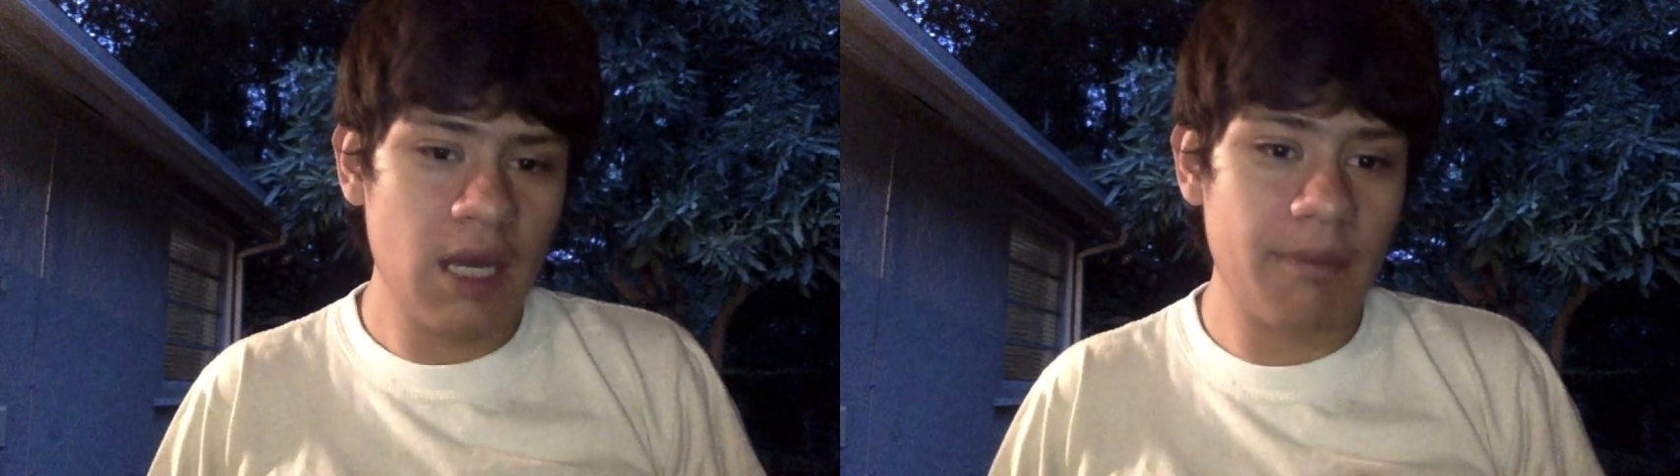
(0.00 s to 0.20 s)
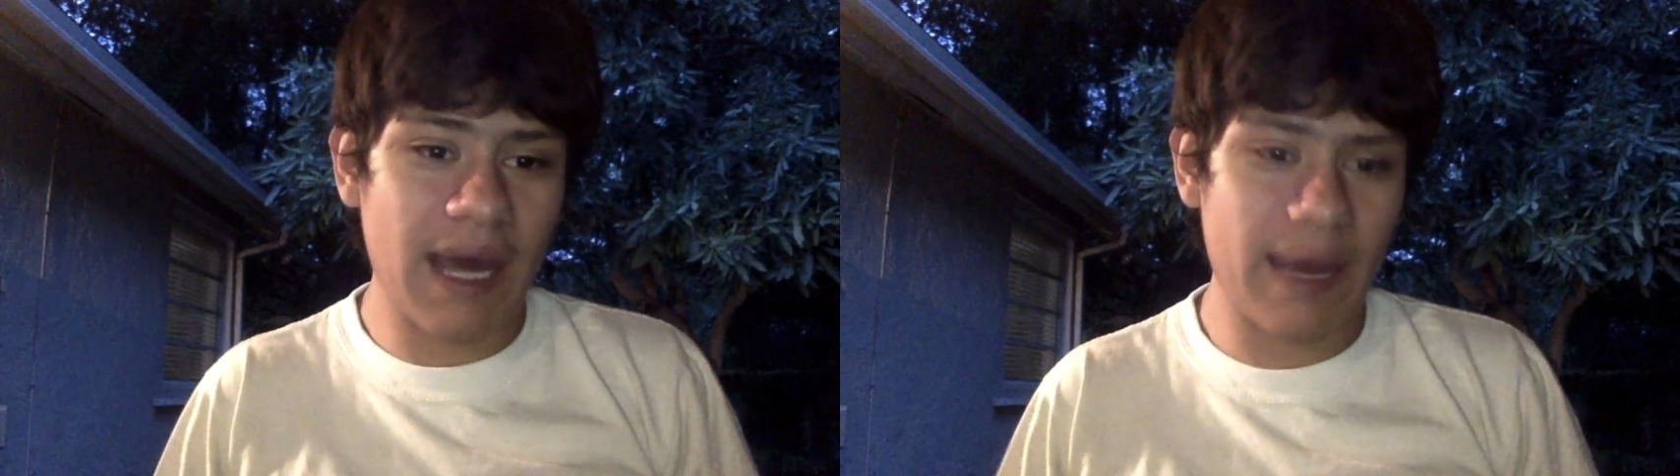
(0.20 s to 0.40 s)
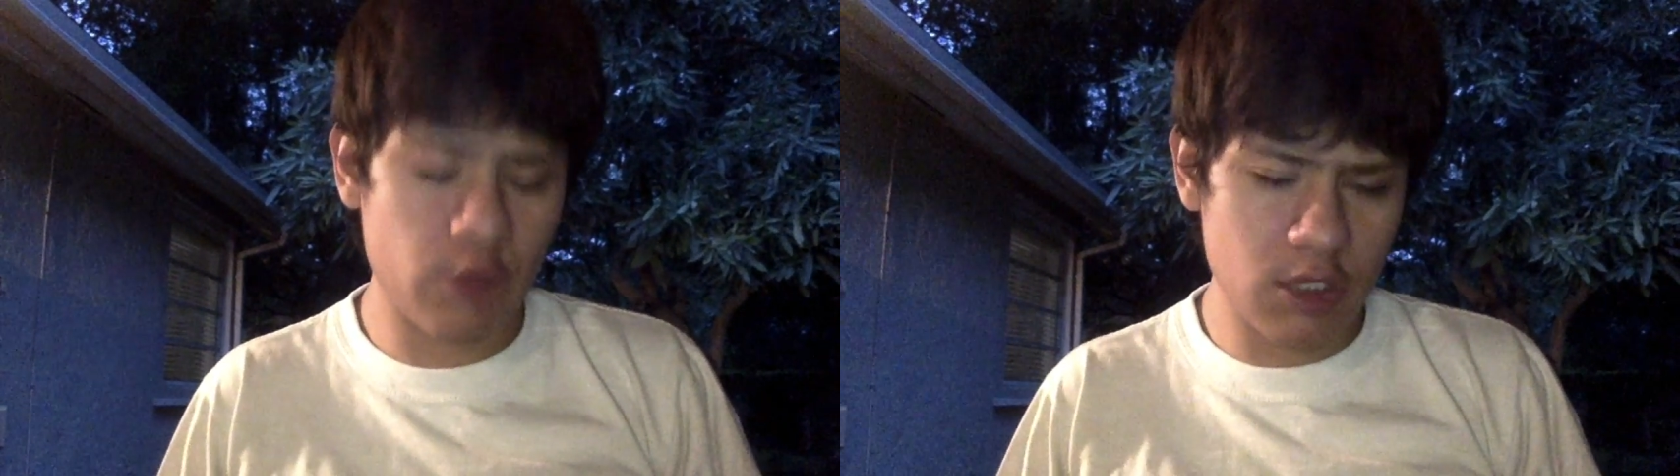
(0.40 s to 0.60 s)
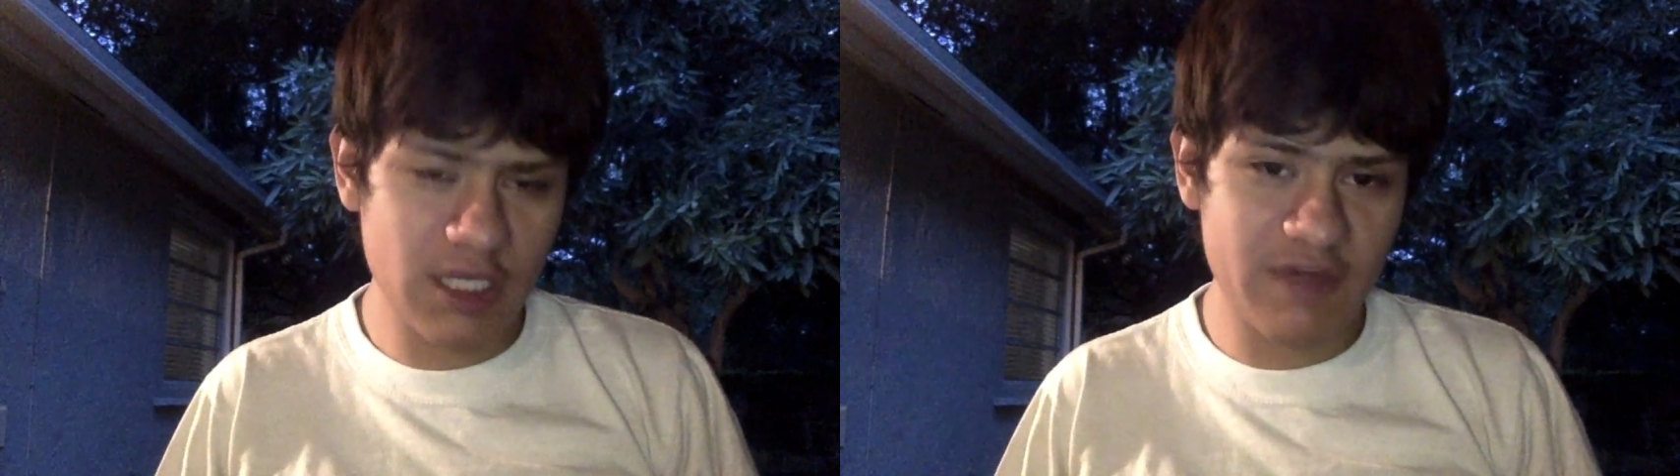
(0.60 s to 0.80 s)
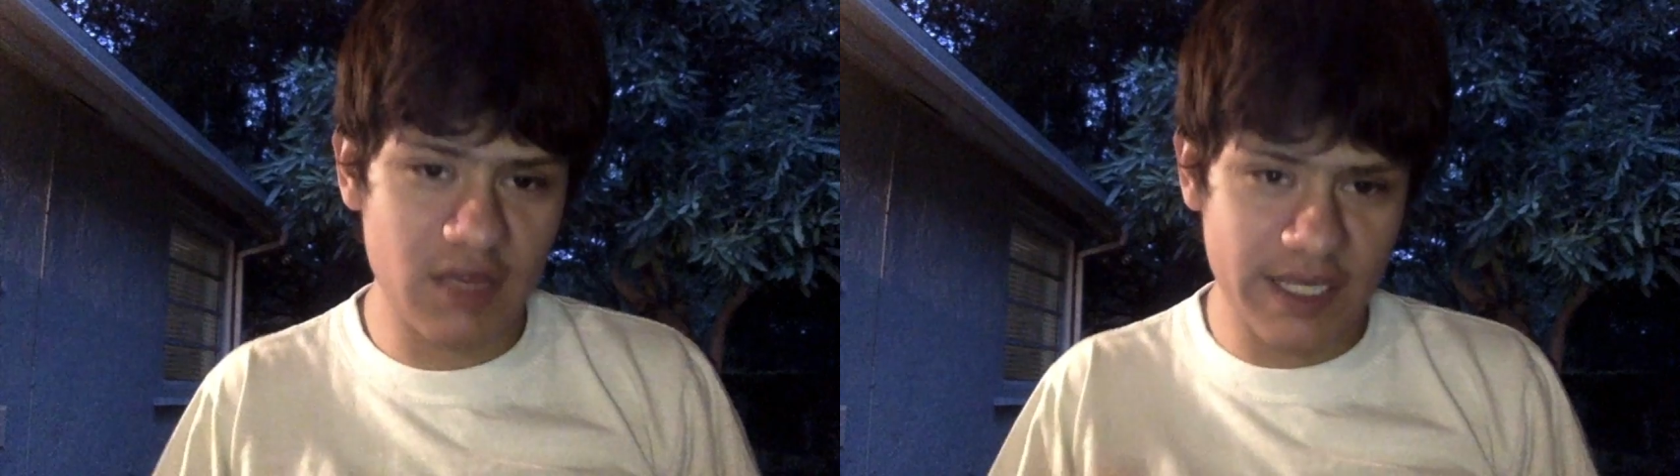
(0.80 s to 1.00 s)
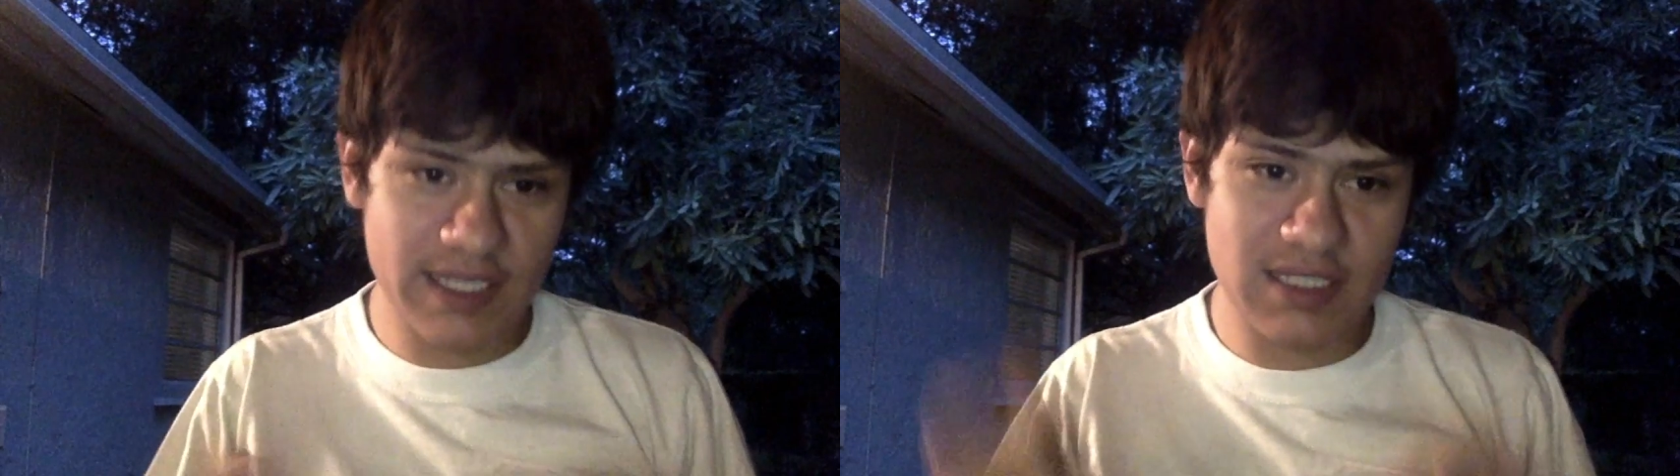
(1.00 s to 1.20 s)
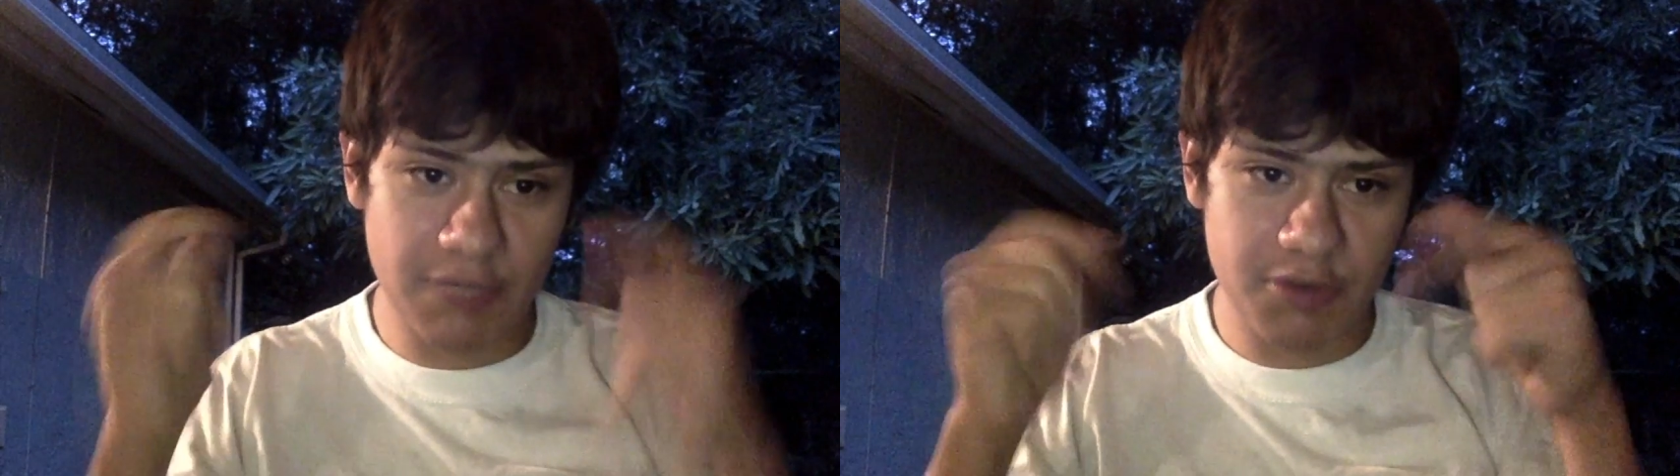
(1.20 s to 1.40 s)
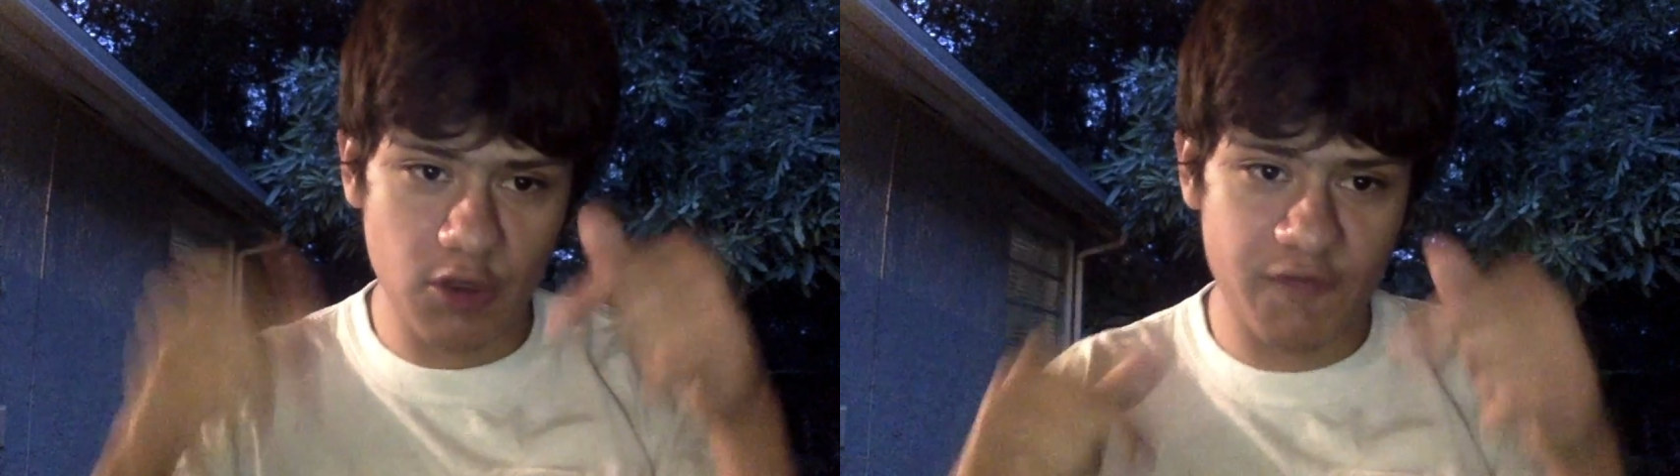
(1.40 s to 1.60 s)
But I will leave a link
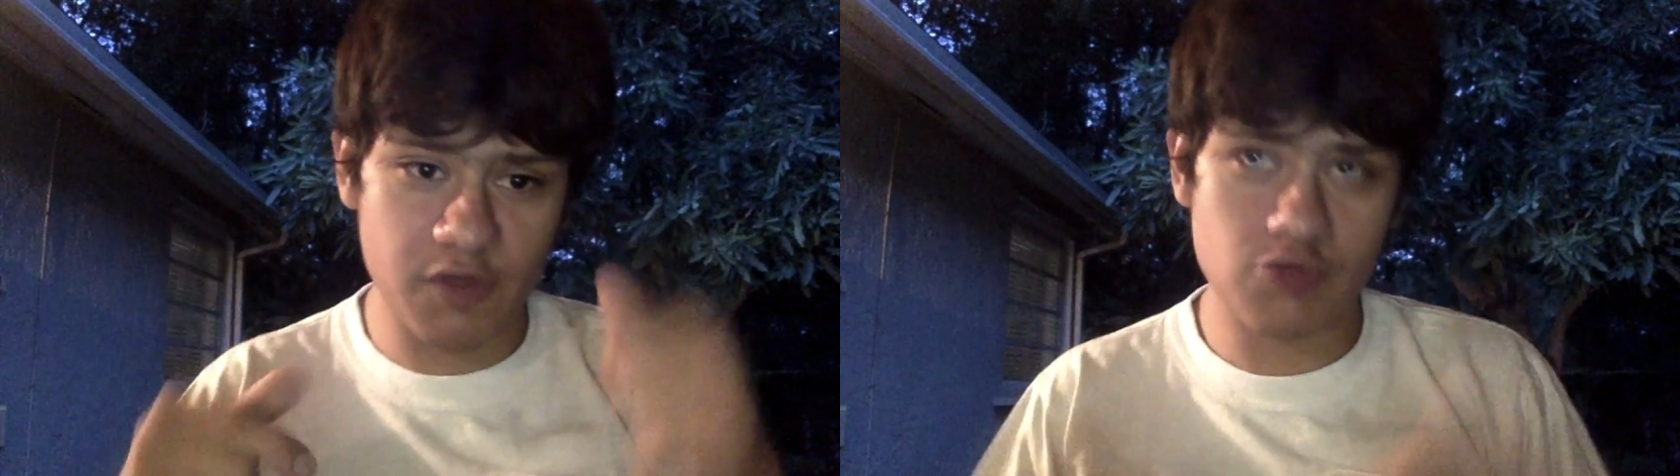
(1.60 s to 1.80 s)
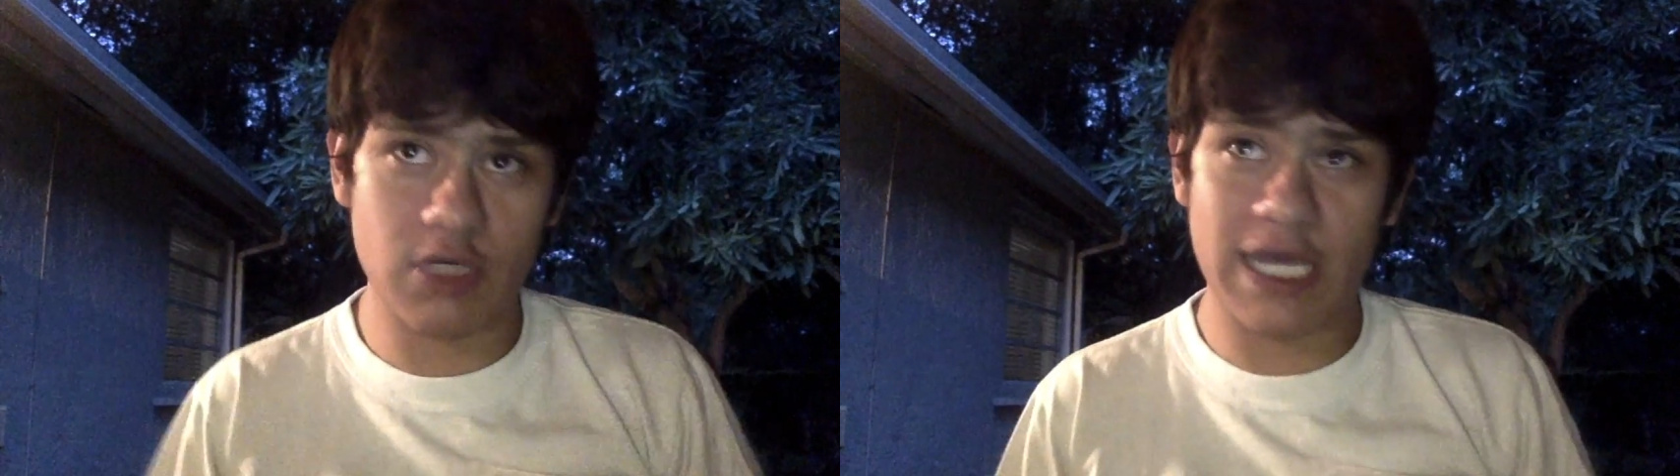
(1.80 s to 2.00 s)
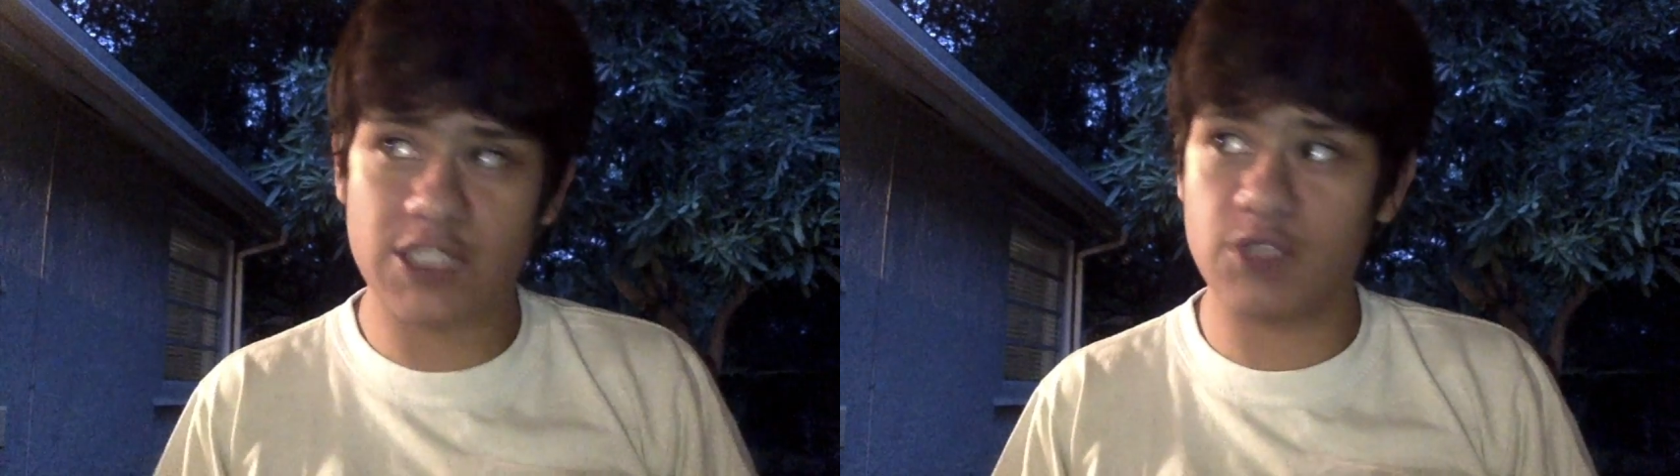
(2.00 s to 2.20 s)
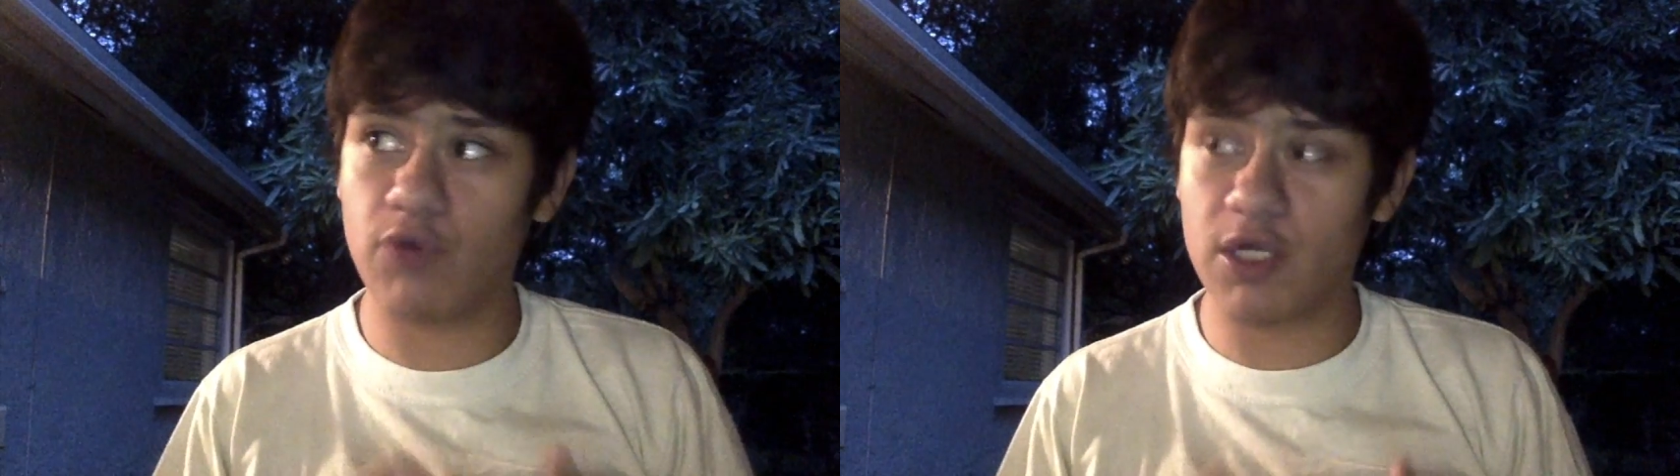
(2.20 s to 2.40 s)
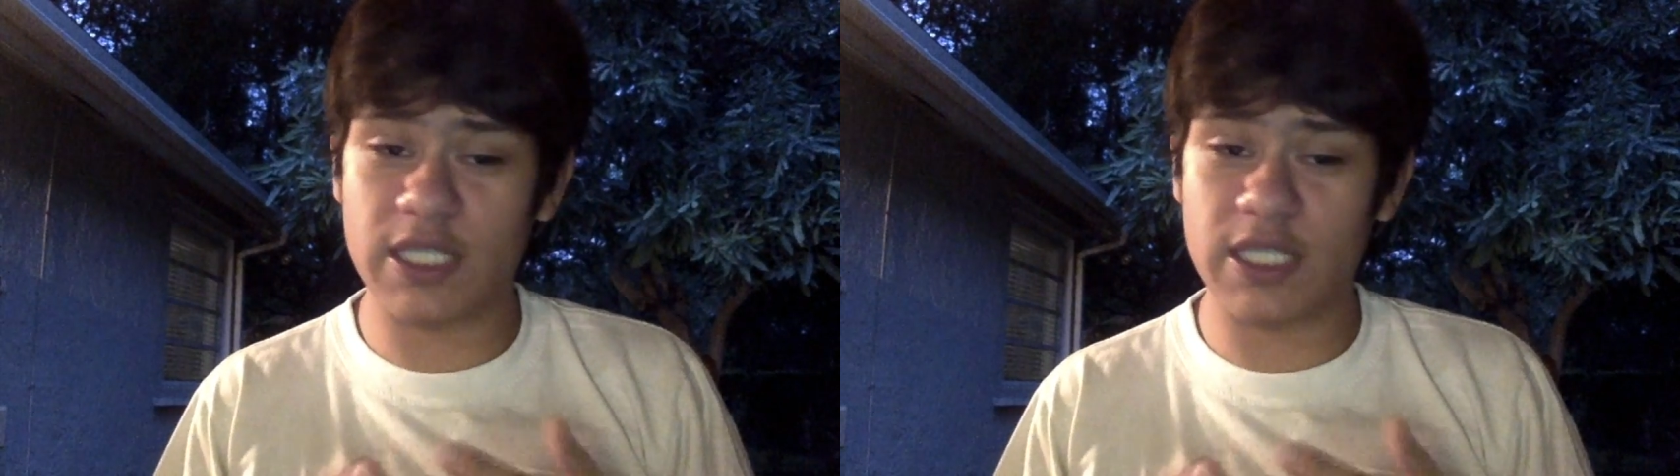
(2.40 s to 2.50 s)
down below for those who actually want